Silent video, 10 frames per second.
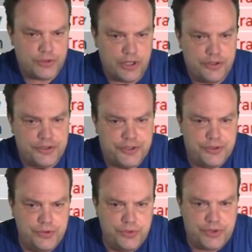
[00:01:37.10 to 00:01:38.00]
are the
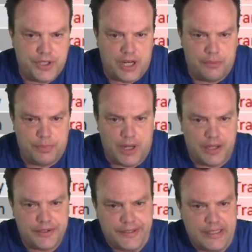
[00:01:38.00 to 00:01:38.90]
2 that
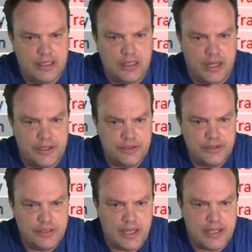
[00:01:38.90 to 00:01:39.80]
I
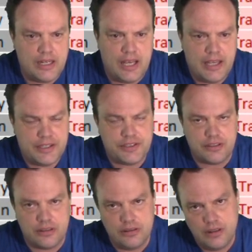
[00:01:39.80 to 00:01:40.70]
had last
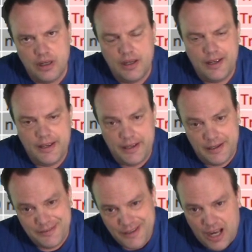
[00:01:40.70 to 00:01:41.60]
year,
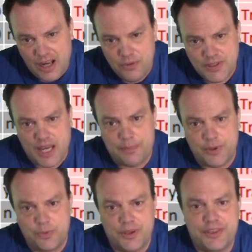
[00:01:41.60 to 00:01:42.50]
and I was happy
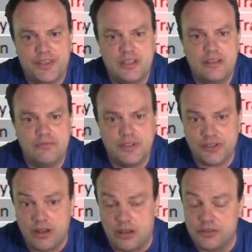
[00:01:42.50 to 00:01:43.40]
with the
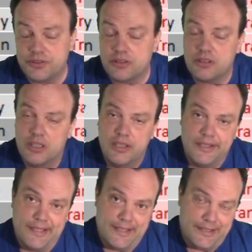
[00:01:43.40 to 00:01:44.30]
results.
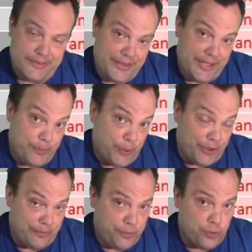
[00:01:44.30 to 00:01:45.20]
They
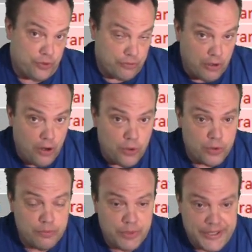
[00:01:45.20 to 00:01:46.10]
weren't full
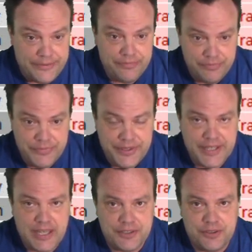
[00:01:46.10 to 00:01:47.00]
grown, but they
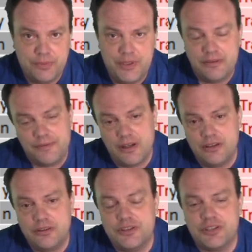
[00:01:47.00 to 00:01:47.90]
got to be a fairly
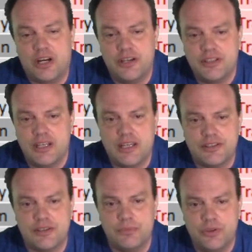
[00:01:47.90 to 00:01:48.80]
good size. I got
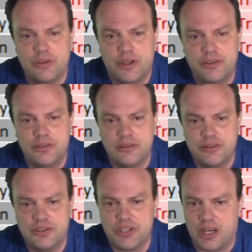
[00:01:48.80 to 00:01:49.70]
some good onions and
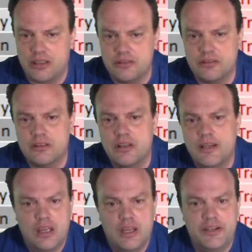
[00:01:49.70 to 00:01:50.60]
shallots.
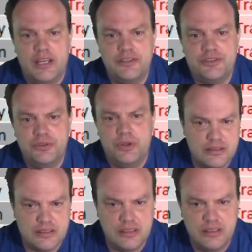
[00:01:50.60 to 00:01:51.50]
And as you
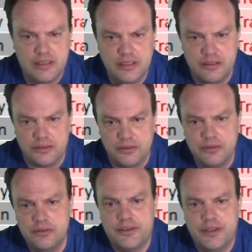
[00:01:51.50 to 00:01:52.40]
see here,
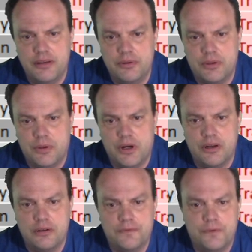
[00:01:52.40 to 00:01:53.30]
they
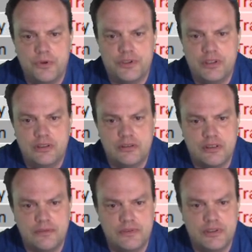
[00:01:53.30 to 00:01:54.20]
require
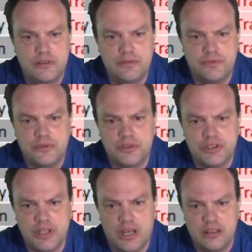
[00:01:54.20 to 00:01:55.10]
14-17 for the
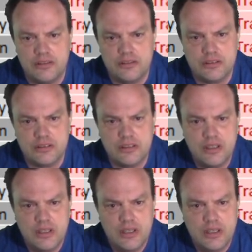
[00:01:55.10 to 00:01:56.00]
shallots,
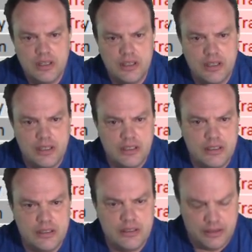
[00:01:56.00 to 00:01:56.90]

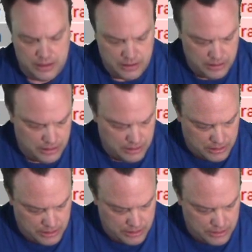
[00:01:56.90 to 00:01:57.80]
and the
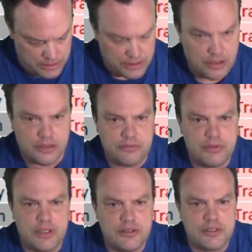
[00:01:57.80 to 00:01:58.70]
onions are the
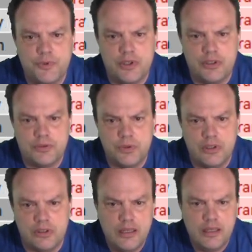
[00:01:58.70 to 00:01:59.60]
red Springer
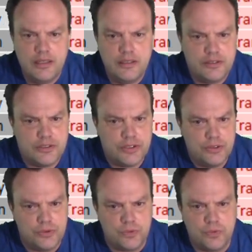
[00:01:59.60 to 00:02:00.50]

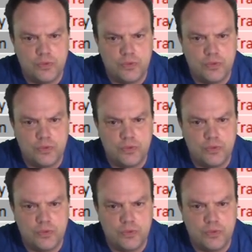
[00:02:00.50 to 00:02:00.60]
1282.